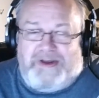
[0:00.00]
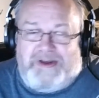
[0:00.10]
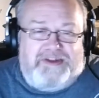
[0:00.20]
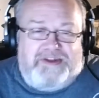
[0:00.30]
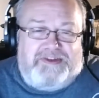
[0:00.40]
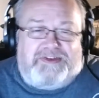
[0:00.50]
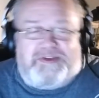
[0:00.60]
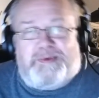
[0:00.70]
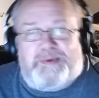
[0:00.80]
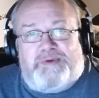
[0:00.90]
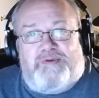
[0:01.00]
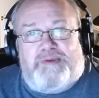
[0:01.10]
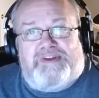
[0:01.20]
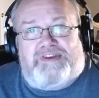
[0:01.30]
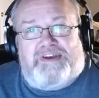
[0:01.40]
This is something we've
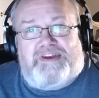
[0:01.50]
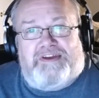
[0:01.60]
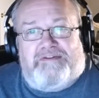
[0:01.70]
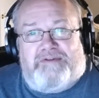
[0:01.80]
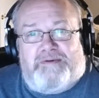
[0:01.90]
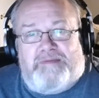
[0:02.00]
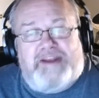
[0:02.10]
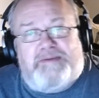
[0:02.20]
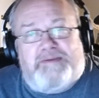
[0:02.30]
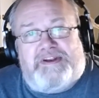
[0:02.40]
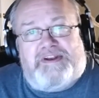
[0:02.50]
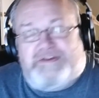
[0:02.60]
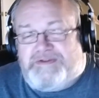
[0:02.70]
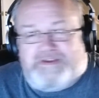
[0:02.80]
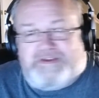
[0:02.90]
been saying for many, many
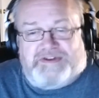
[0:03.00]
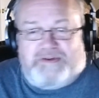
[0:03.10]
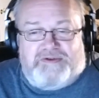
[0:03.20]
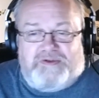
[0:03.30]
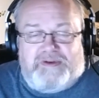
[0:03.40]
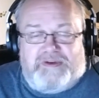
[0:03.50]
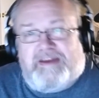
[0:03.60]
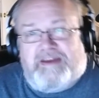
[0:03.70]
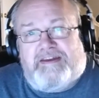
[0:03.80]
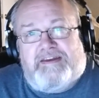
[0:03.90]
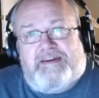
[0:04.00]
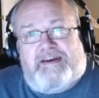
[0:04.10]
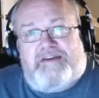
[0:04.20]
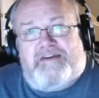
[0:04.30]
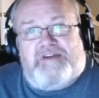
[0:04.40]
years. It's still true today.
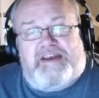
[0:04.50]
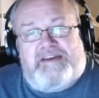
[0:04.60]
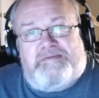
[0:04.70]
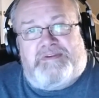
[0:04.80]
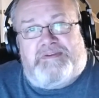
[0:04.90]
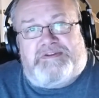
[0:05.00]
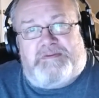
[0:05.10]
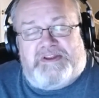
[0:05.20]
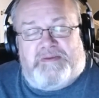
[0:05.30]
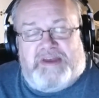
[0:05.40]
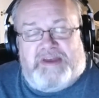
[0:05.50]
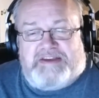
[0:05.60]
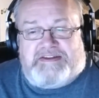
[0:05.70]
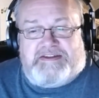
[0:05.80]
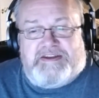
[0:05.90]
Our aim is to make the
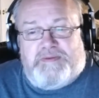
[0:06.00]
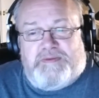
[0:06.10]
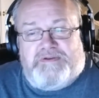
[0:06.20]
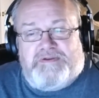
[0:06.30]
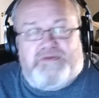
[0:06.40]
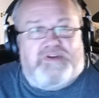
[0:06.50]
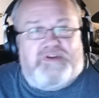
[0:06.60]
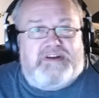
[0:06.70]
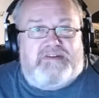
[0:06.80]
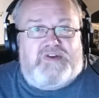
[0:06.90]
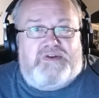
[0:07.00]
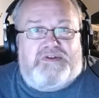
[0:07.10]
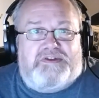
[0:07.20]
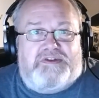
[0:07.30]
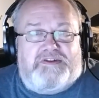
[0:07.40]
best CPU renderer
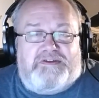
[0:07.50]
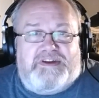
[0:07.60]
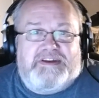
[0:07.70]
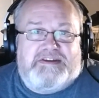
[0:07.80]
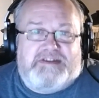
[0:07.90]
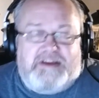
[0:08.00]
there is.